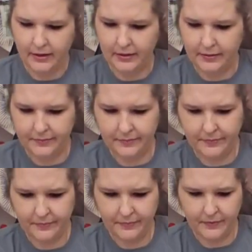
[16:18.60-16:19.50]
it.
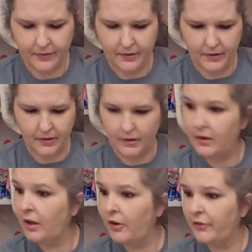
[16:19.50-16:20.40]

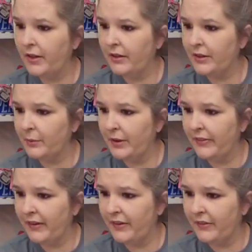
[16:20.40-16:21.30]
Hopefully only
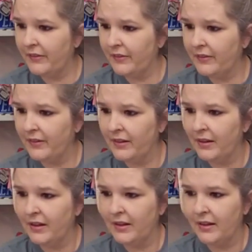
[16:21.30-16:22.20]
one though.
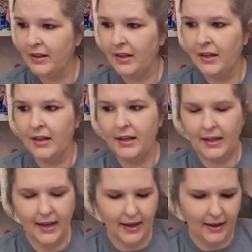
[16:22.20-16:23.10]

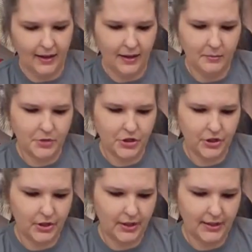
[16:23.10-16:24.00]
Yeah, I'm
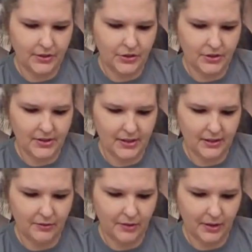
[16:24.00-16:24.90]
sure he's just going
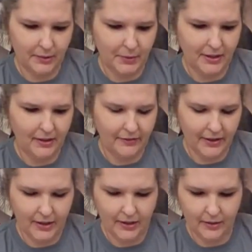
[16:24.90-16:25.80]
to really be
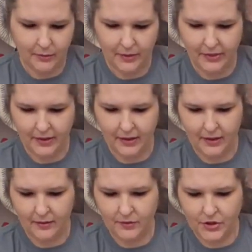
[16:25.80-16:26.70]
loving it with
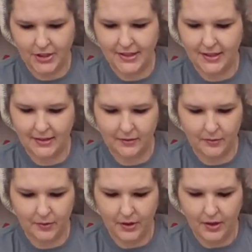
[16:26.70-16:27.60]
just the
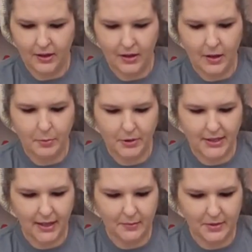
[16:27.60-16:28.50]
couple
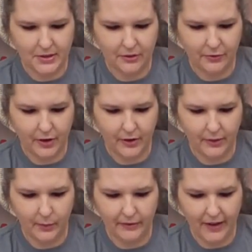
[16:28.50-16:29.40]
times so far
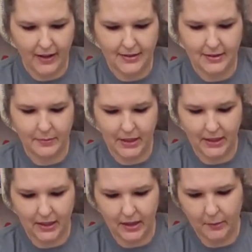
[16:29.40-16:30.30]
that we've had somebody
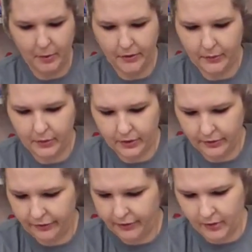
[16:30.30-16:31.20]
get up on the
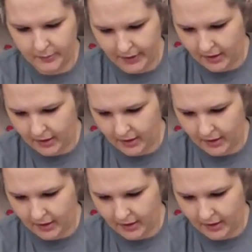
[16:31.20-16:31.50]
roof. Oh my